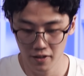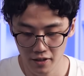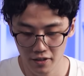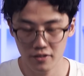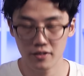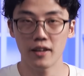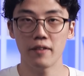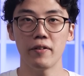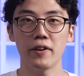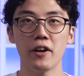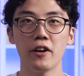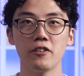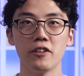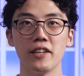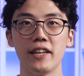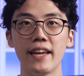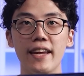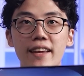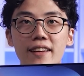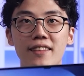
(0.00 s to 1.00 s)
seven
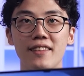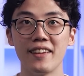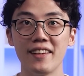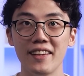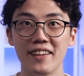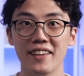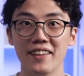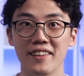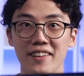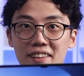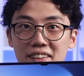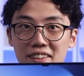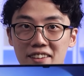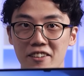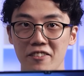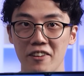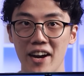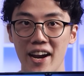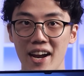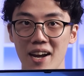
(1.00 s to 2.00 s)
hundred eighteen
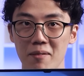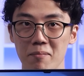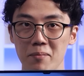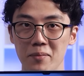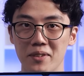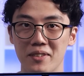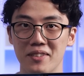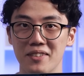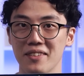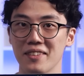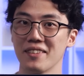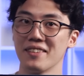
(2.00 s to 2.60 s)
grams.